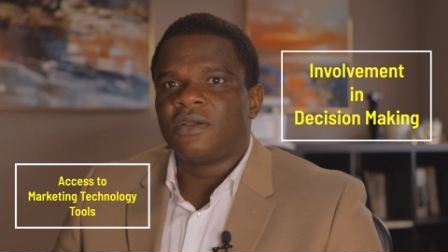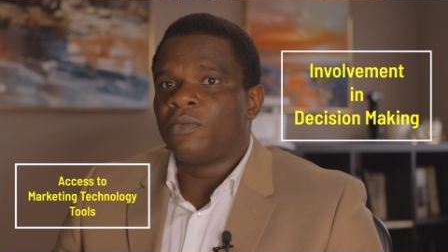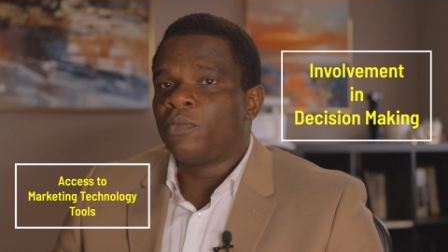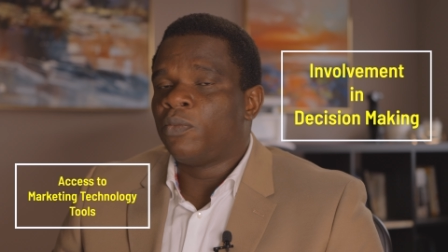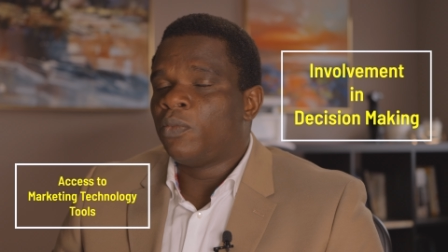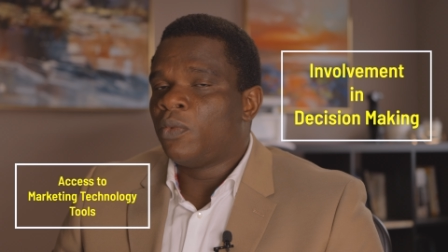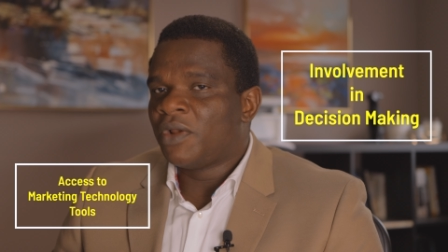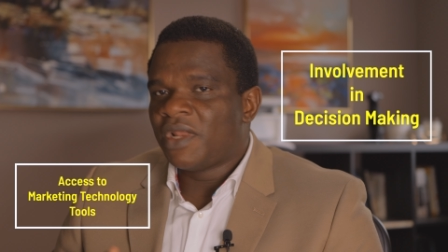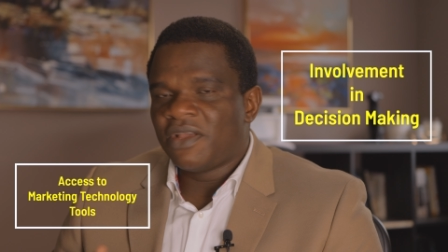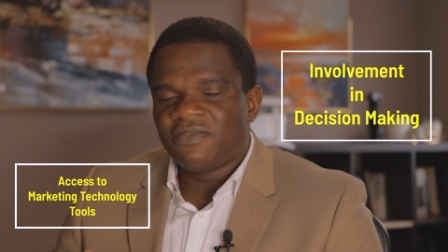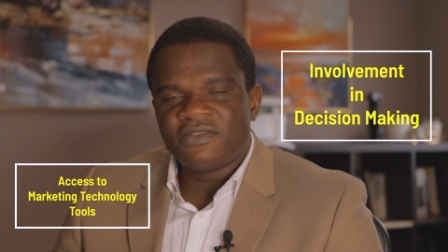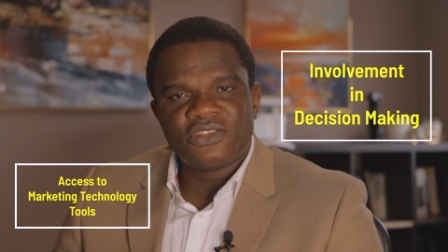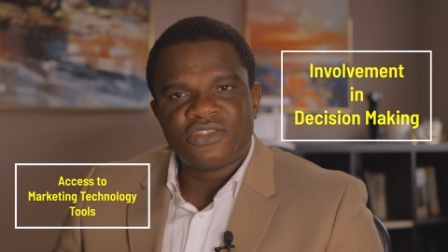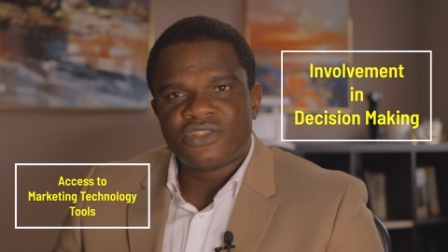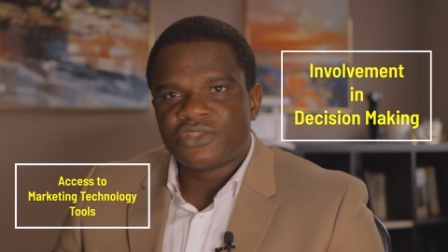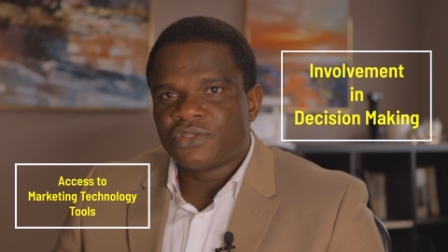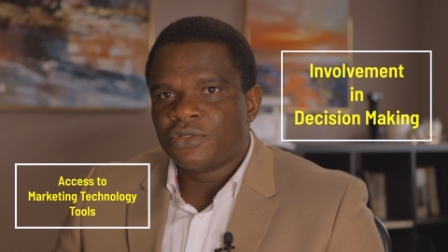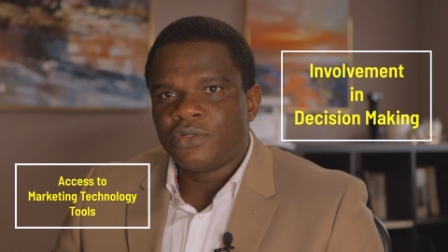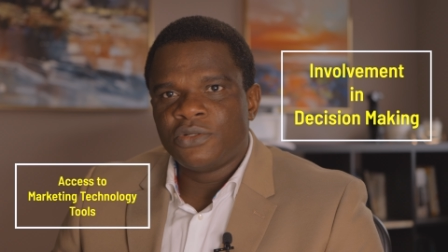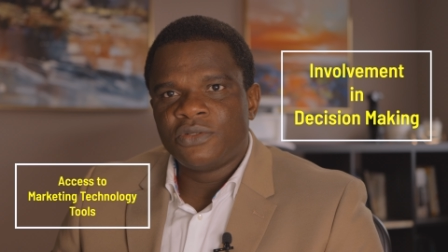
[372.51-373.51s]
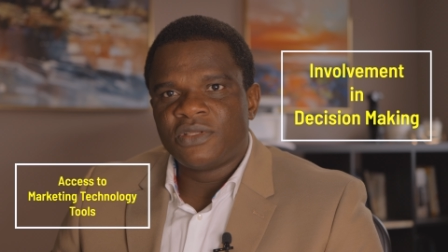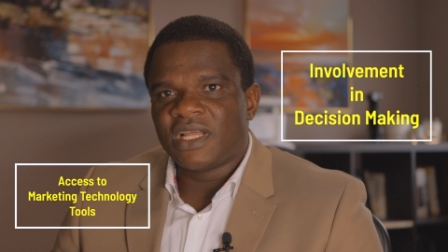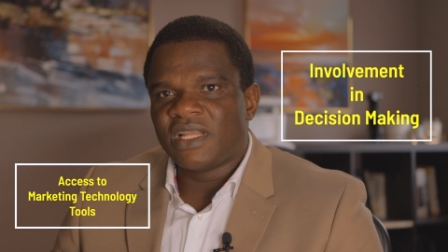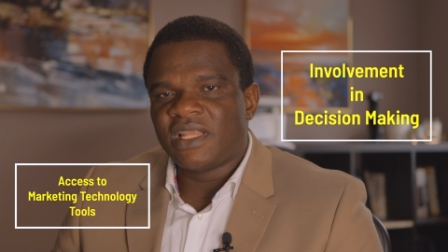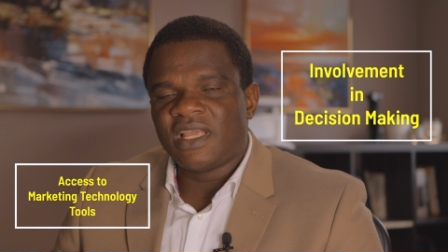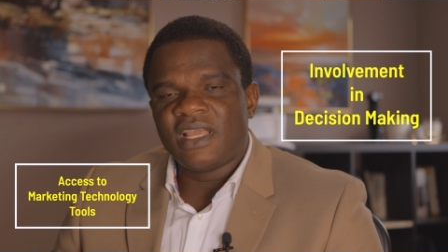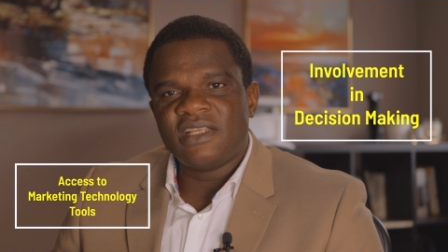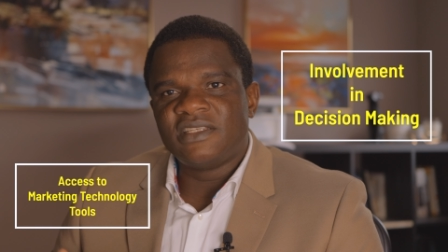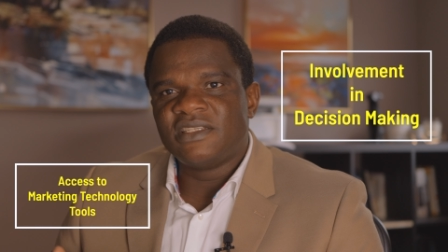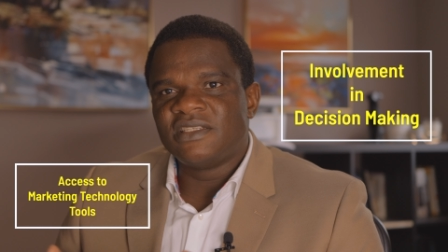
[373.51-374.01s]
whatever tool that
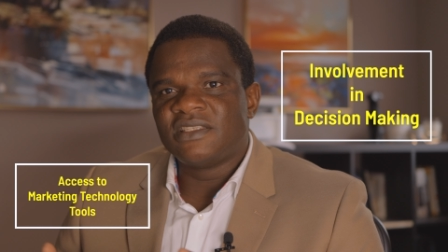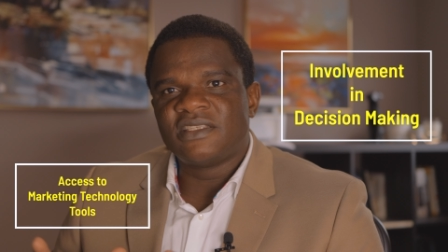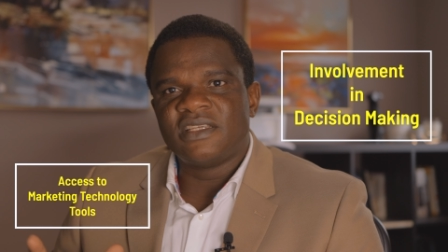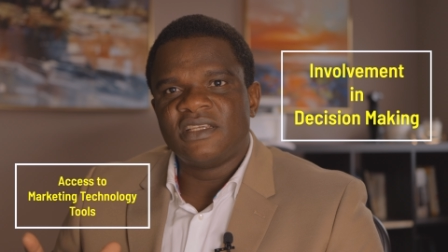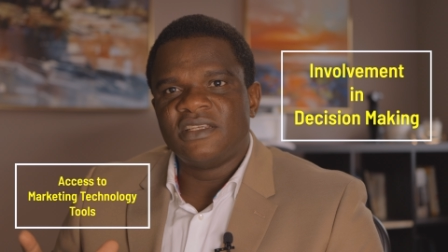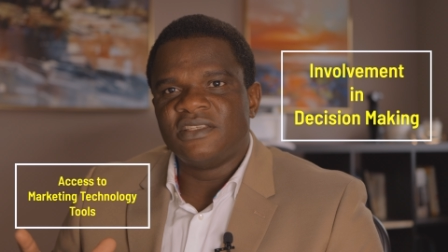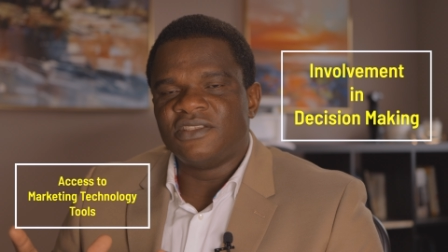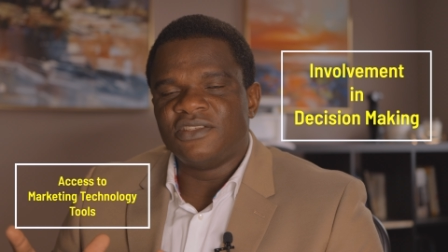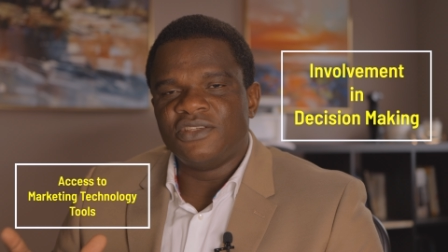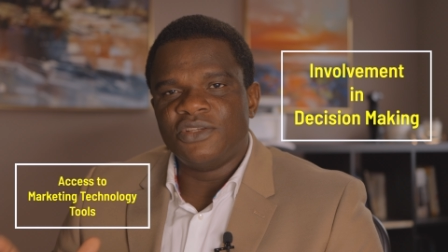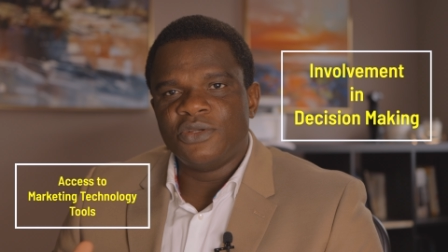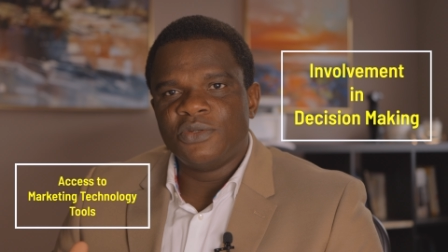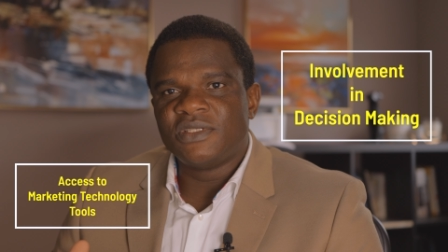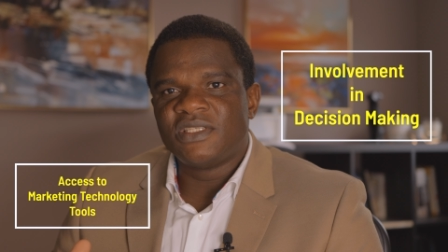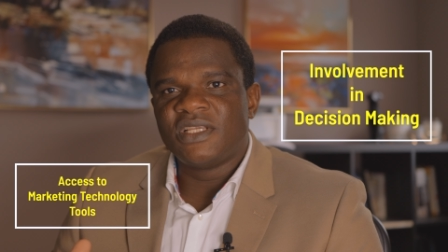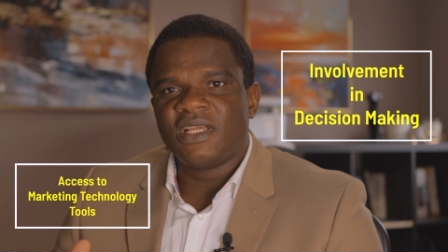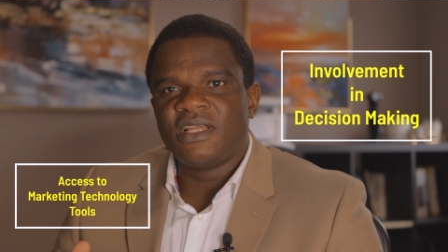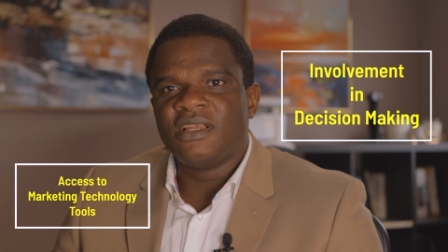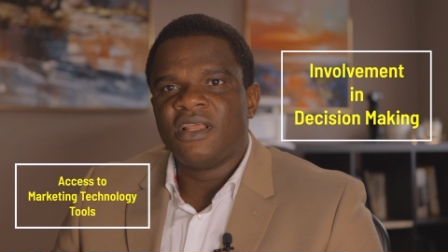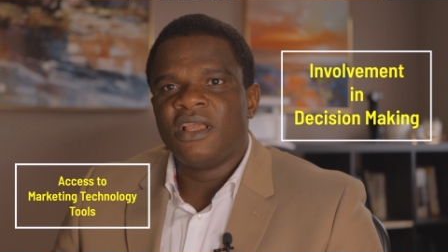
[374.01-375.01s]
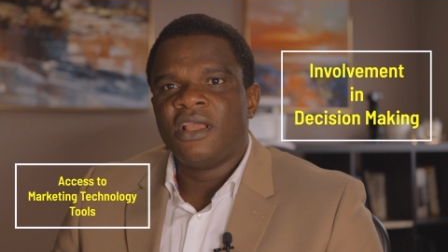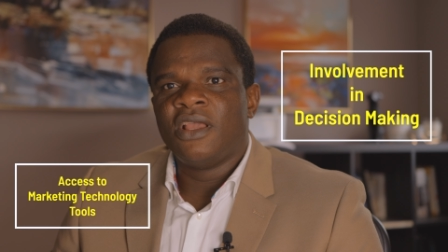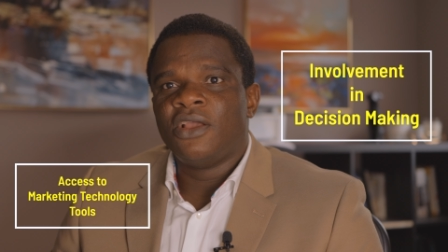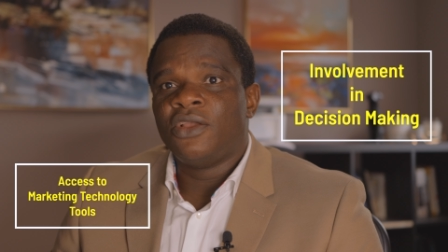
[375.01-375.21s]
the agency is using,